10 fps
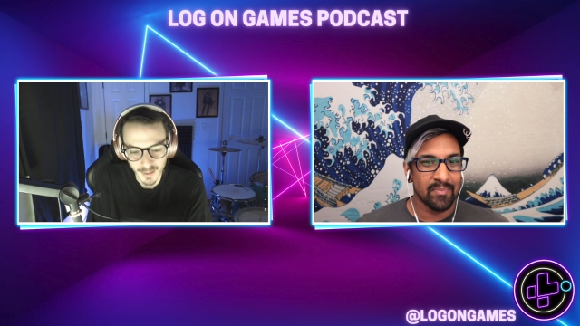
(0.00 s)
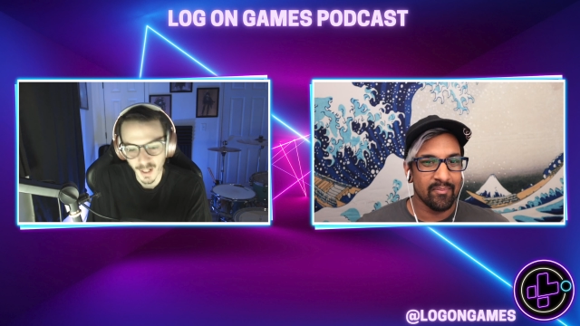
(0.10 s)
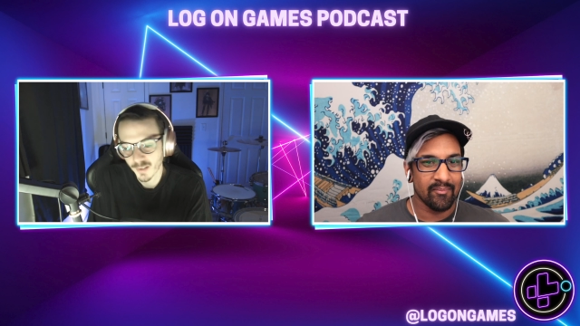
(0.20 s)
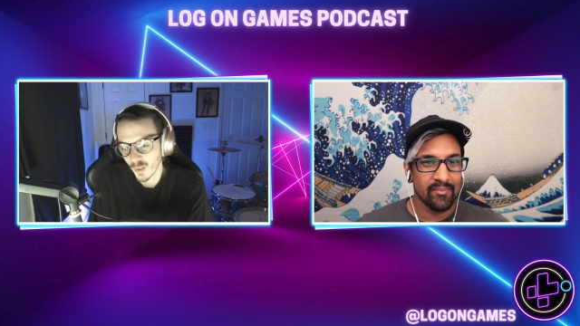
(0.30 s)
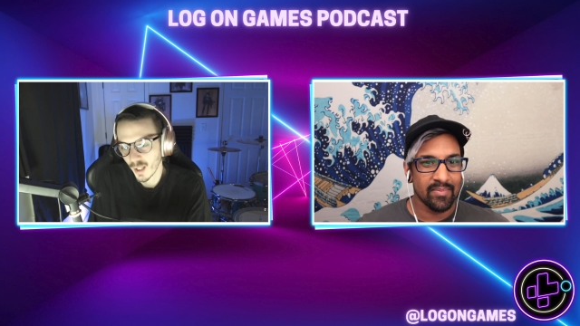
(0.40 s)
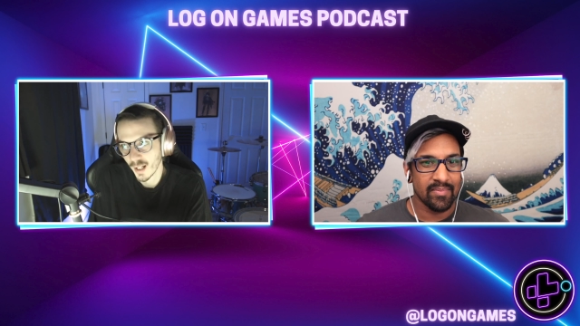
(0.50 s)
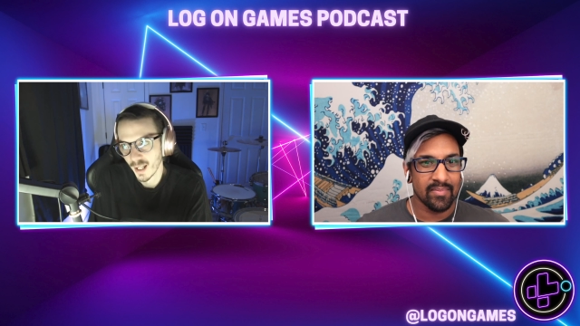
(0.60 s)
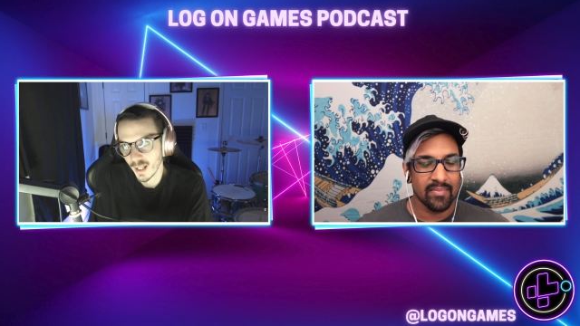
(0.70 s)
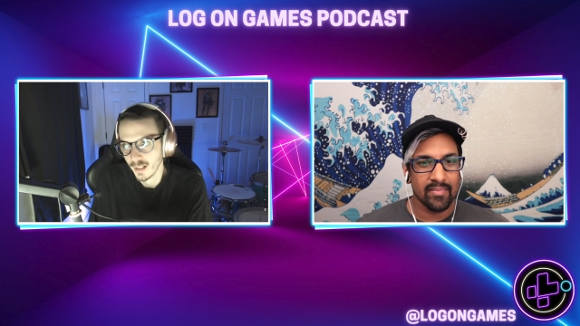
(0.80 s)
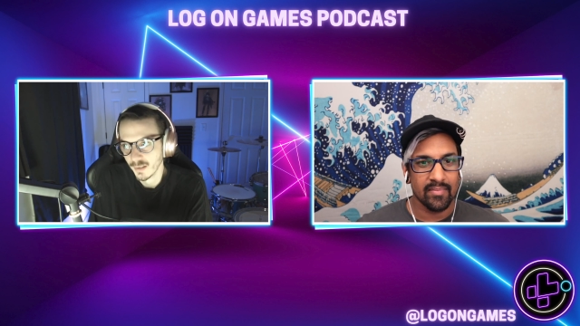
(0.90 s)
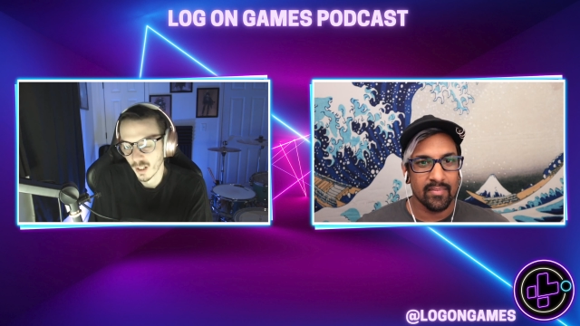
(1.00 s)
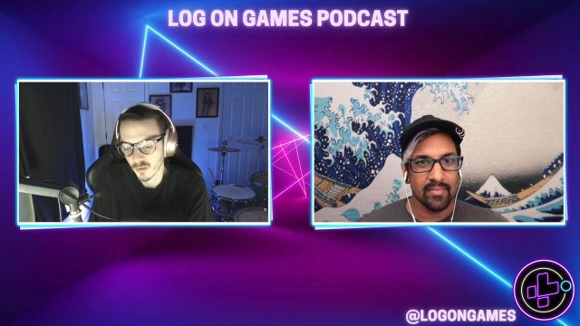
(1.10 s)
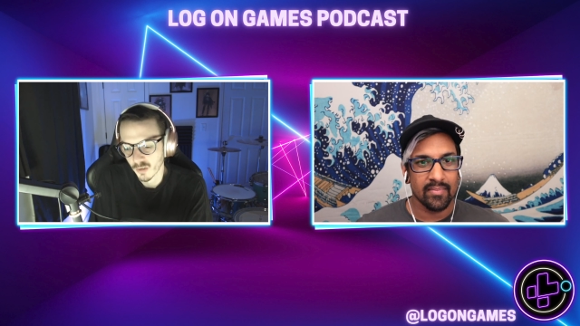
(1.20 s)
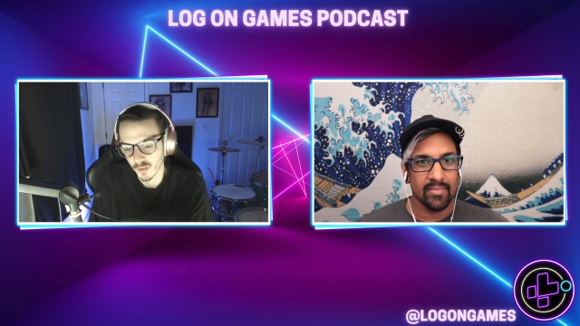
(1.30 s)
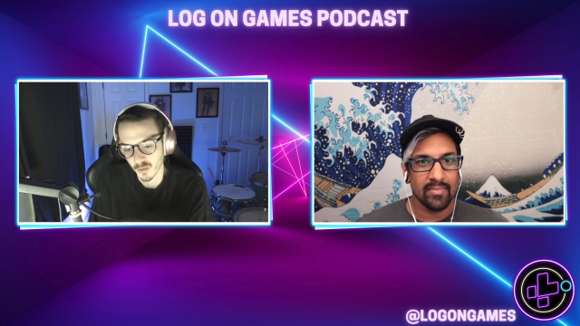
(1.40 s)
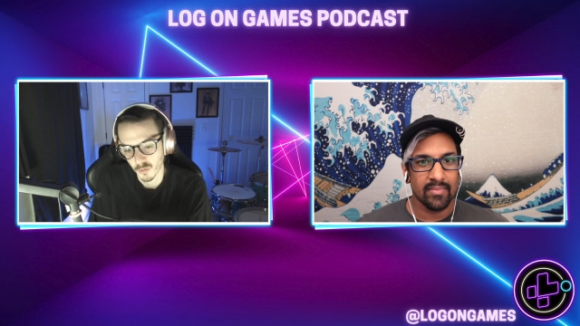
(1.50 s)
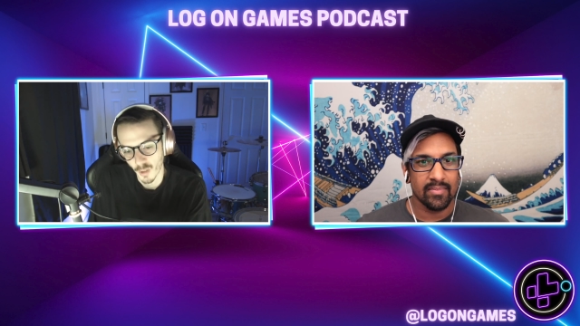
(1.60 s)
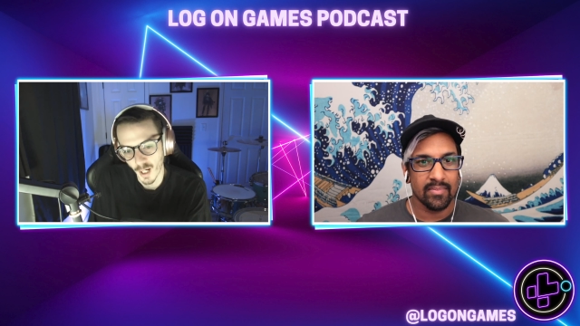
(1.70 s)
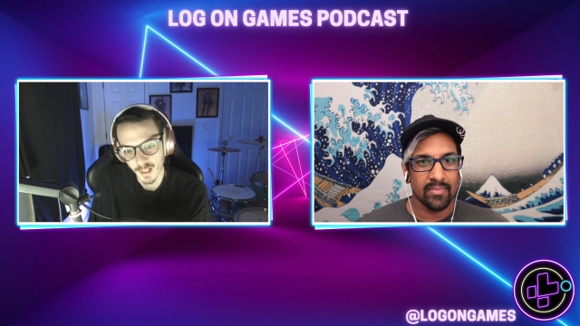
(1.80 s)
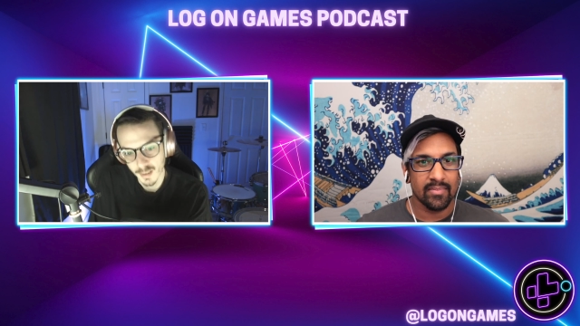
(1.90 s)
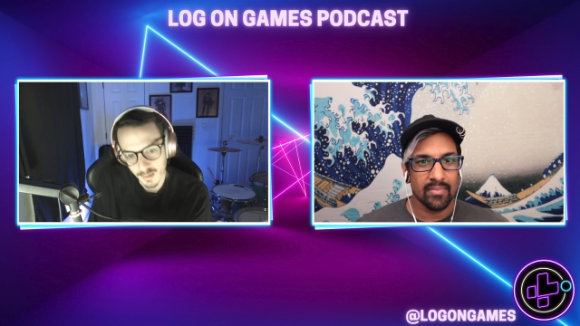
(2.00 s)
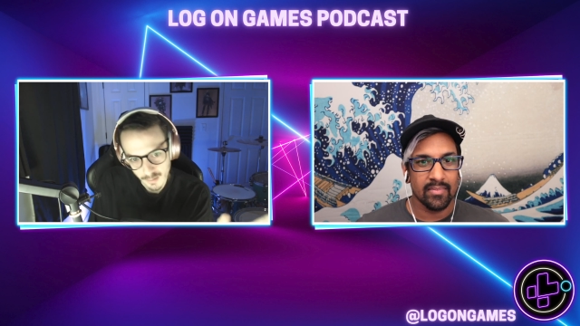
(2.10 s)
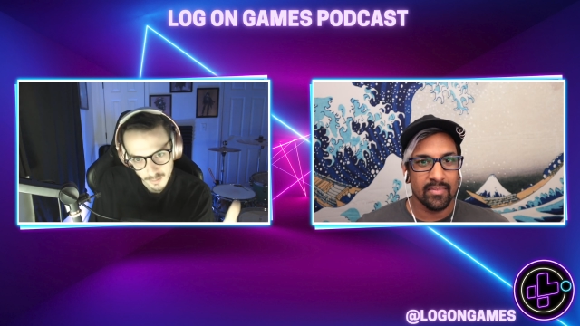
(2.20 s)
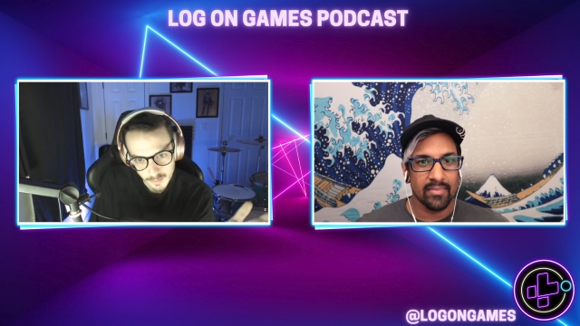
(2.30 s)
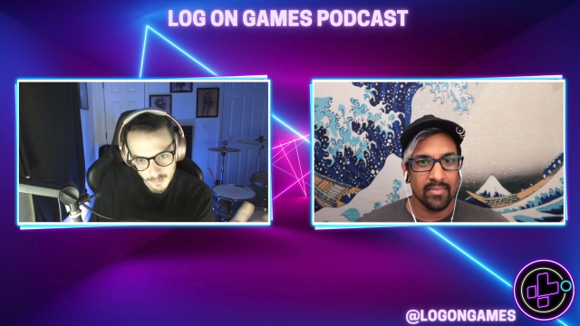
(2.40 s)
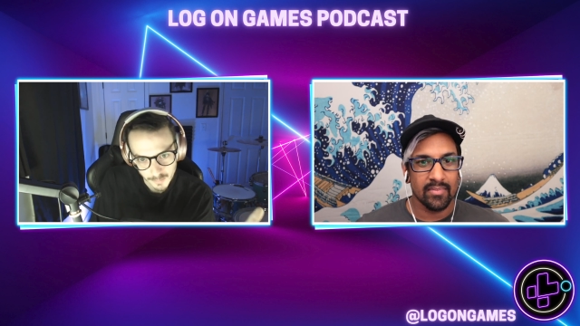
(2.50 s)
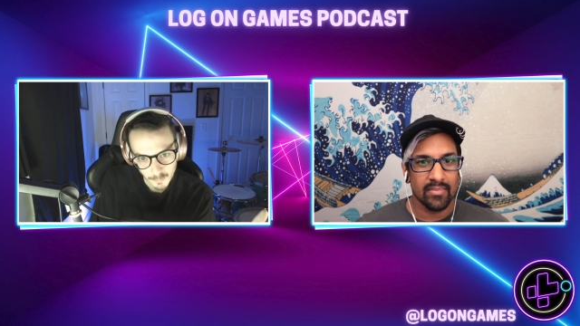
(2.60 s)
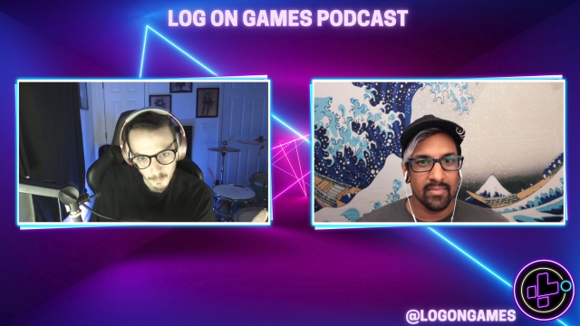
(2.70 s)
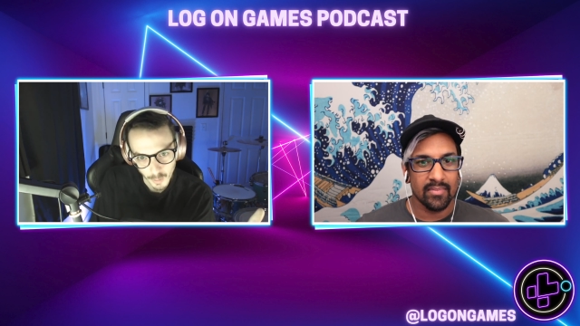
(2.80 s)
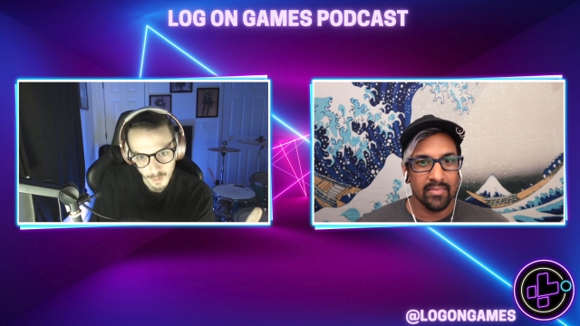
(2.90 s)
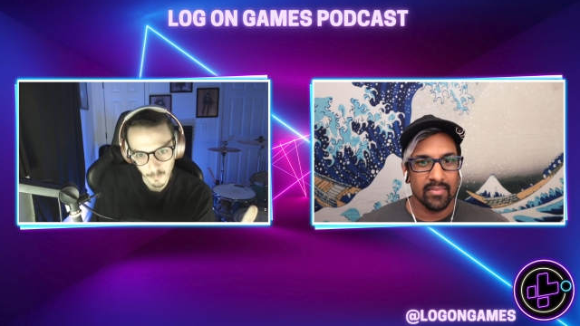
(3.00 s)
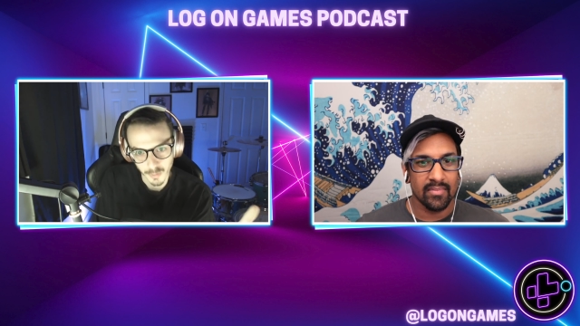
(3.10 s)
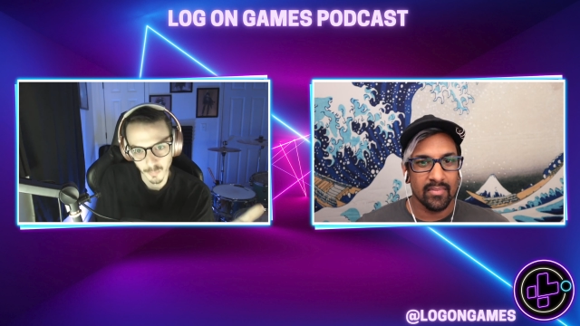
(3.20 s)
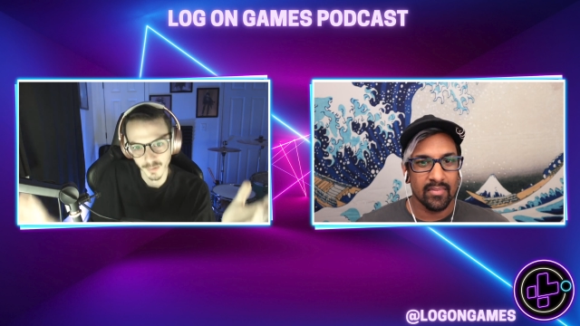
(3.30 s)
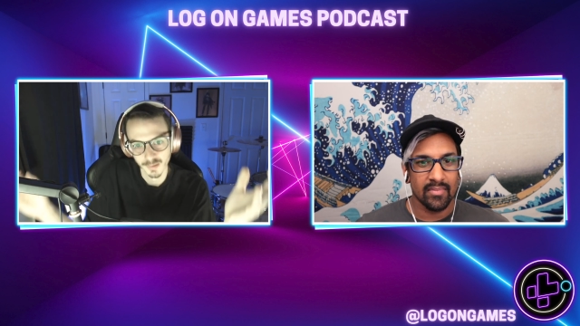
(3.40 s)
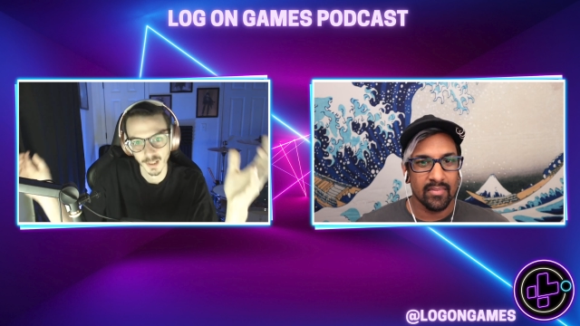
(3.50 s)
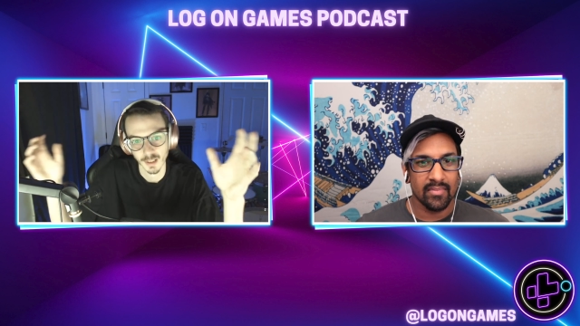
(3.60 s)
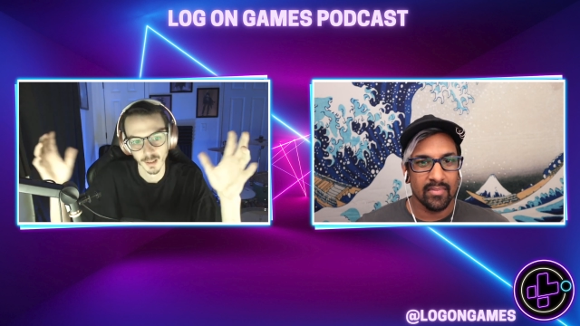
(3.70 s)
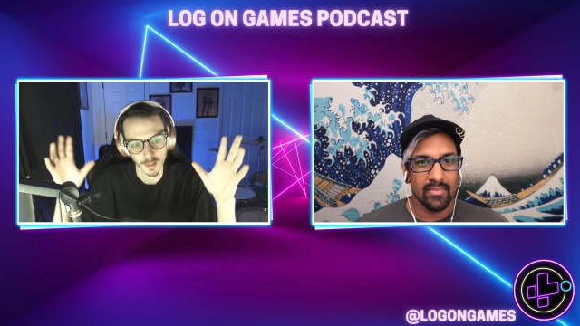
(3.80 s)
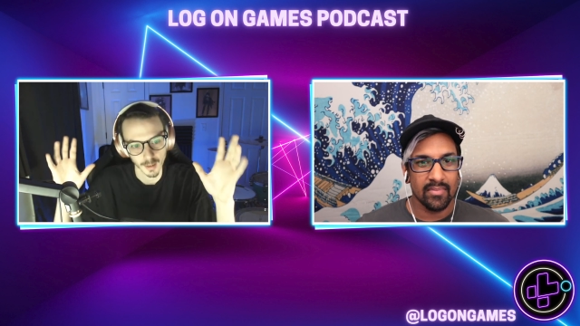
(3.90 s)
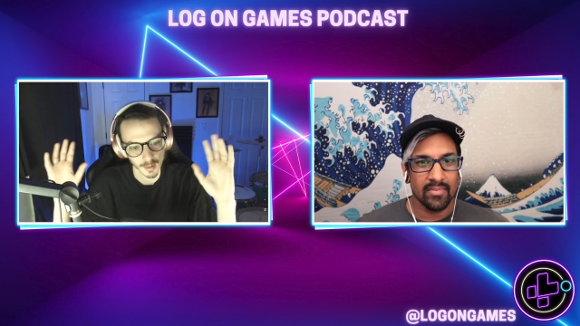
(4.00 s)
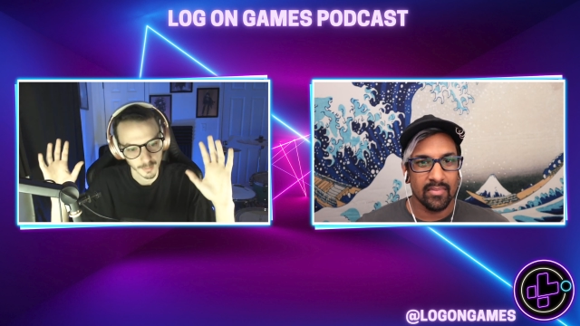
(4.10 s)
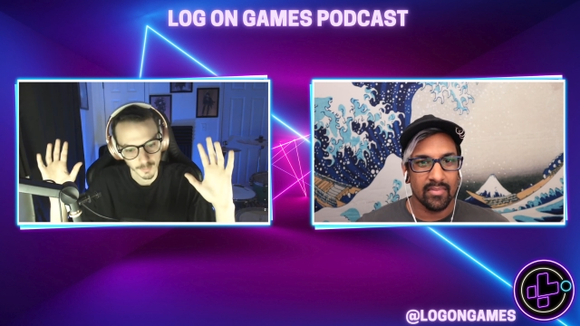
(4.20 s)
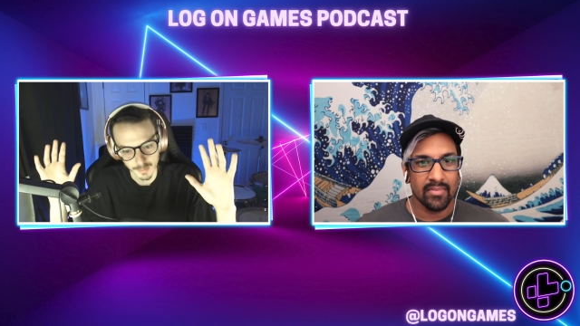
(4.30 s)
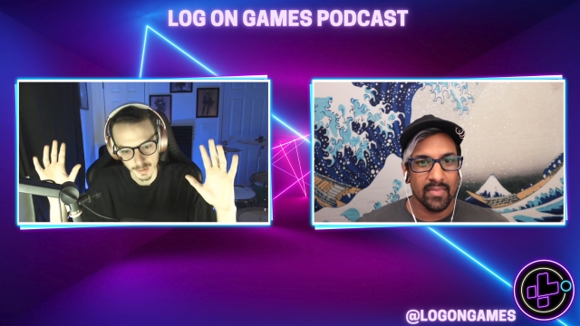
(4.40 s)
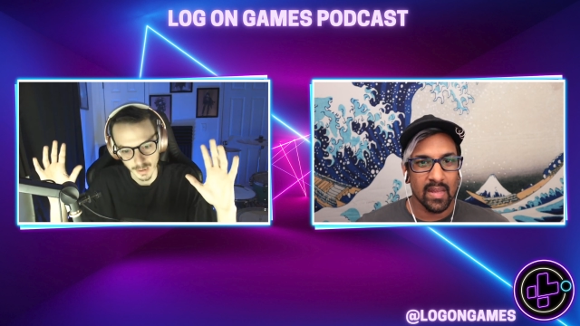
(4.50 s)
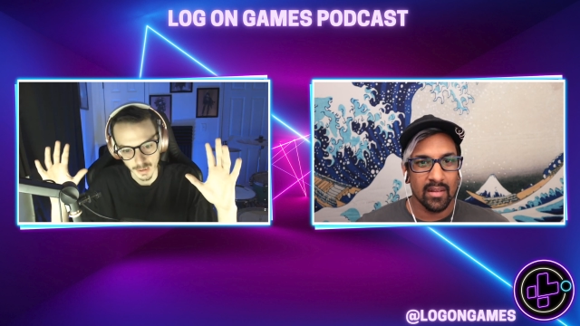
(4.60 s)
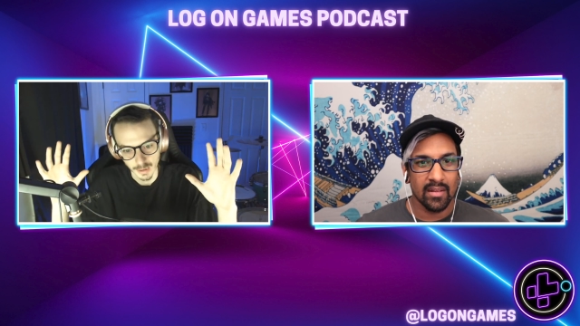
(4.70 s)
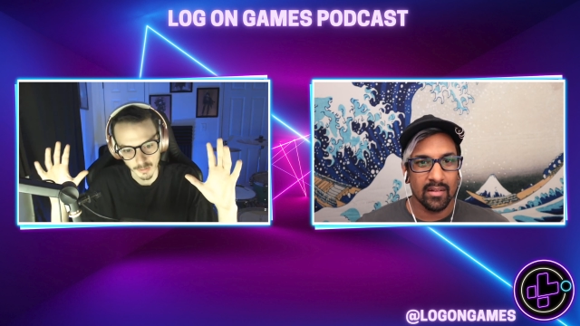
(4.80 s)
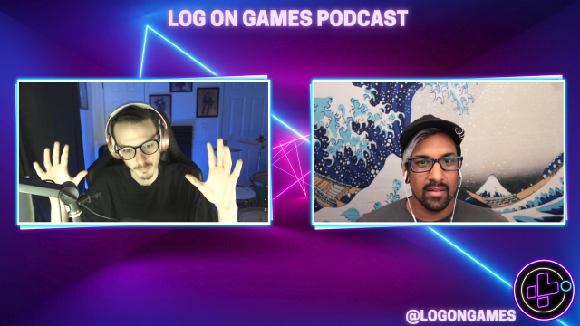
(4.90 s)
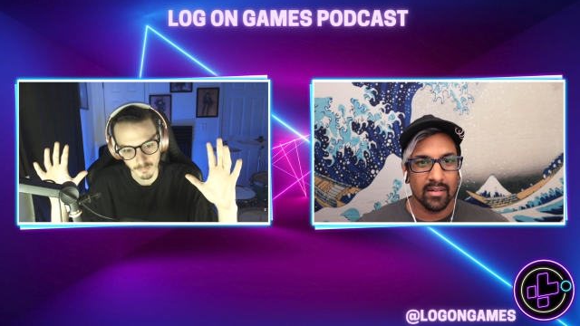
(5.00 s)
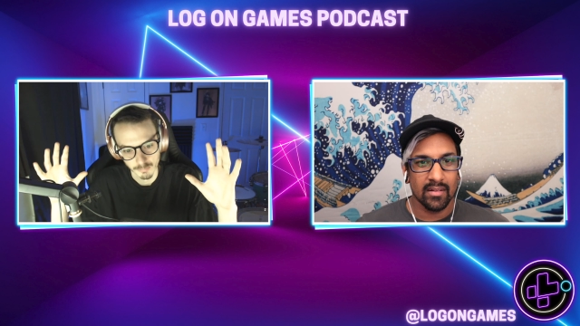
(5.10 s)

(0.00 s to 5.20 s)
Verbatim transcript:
Speaker 1: They also had a Dungeons and Dragons one, which was like uh, D